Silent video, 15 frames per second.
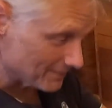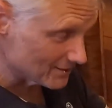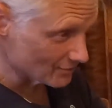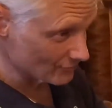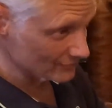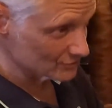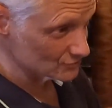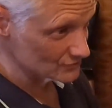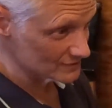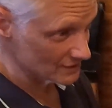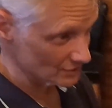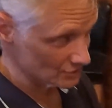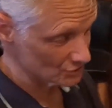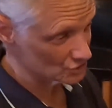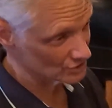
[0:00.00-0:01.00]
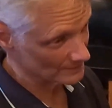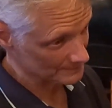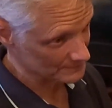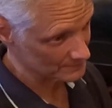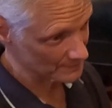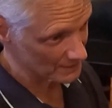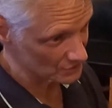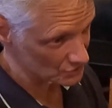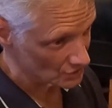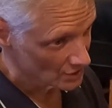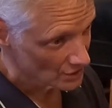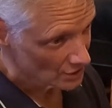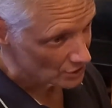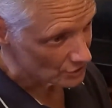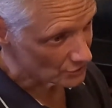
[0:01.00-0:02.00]
you're interested in ships because
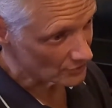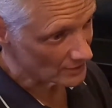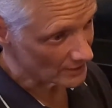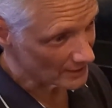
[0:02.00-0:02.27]
you can